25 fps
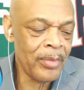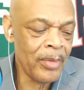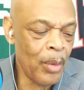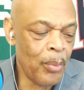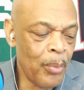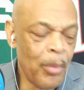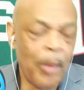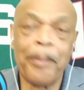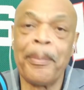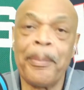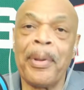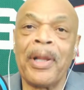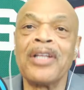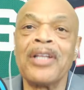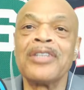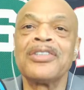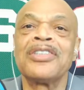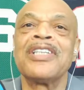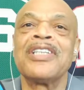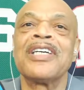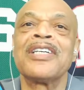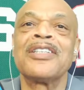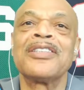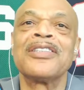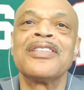But
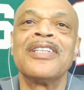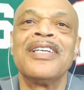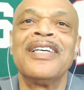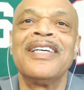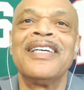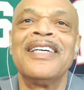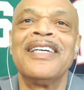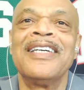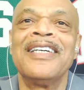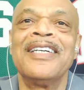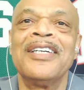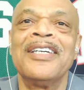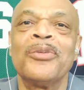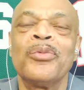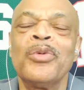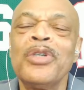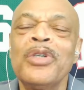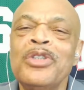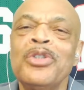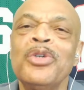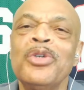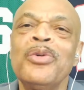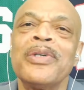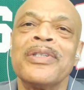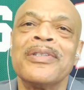Belichick
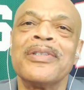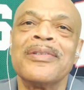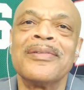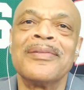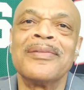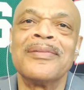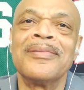wouldn't do it.